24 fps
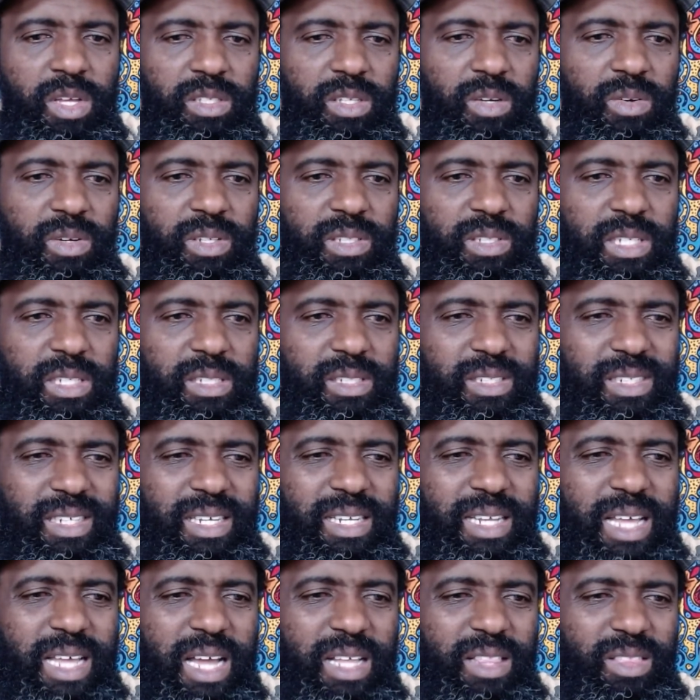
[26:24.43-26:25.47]
Someone said,
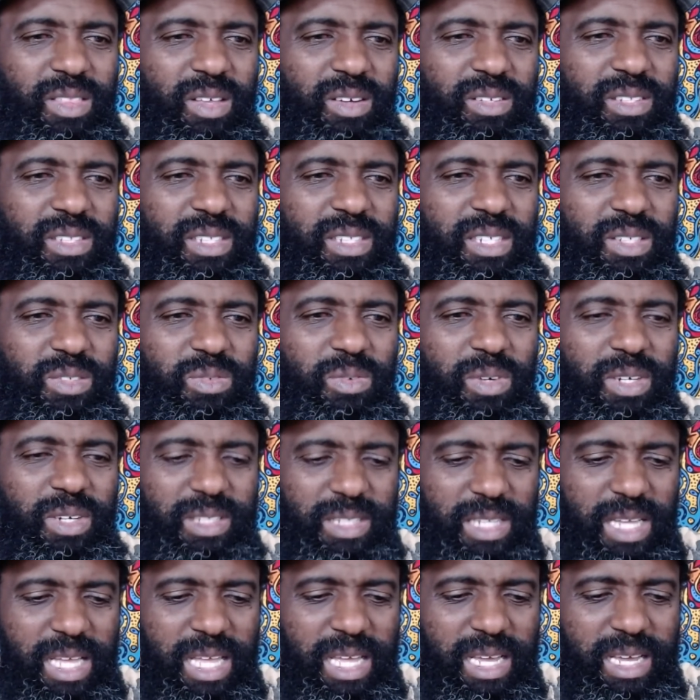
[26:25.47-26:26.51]
Chidi, I thought this
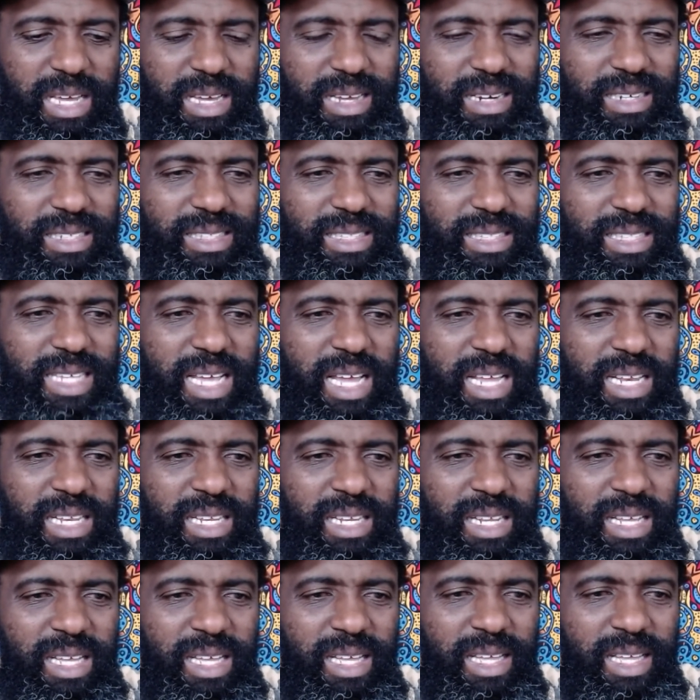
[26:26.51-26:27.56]
was a
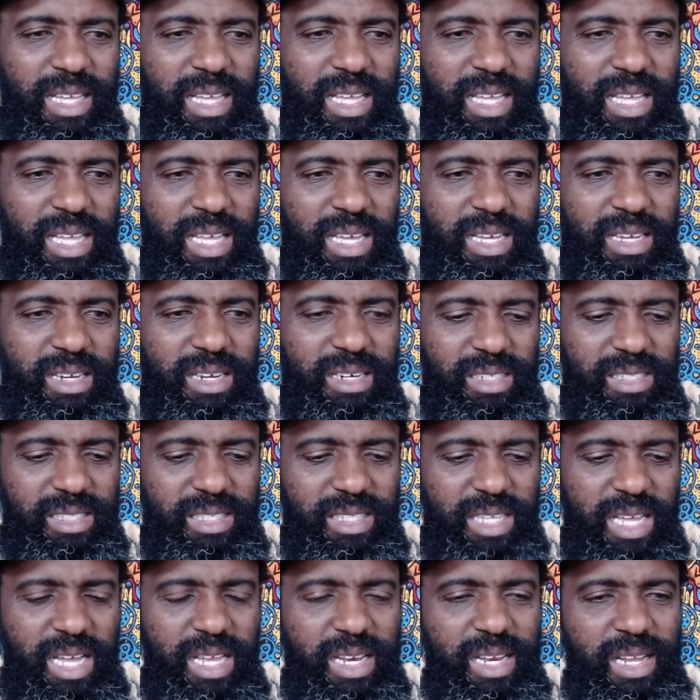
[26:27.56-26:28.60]
Christian
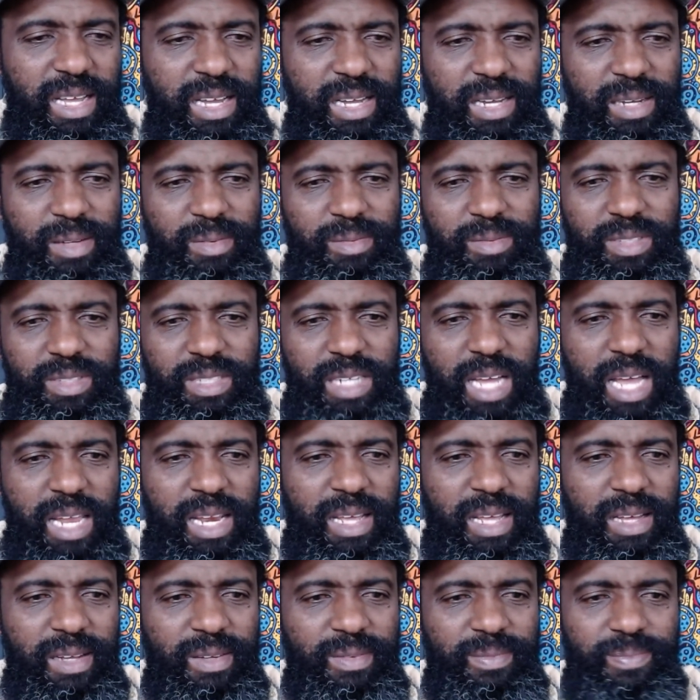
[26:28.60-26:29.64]

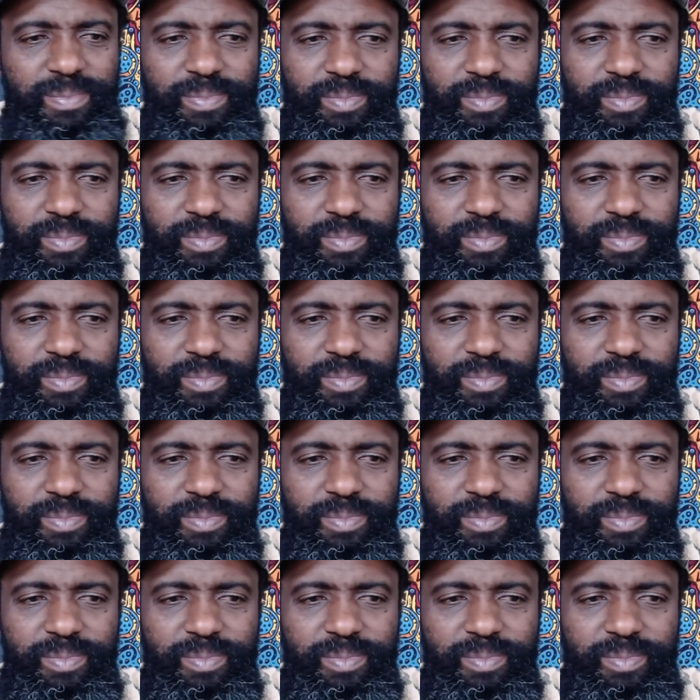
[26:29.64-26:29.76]
channel.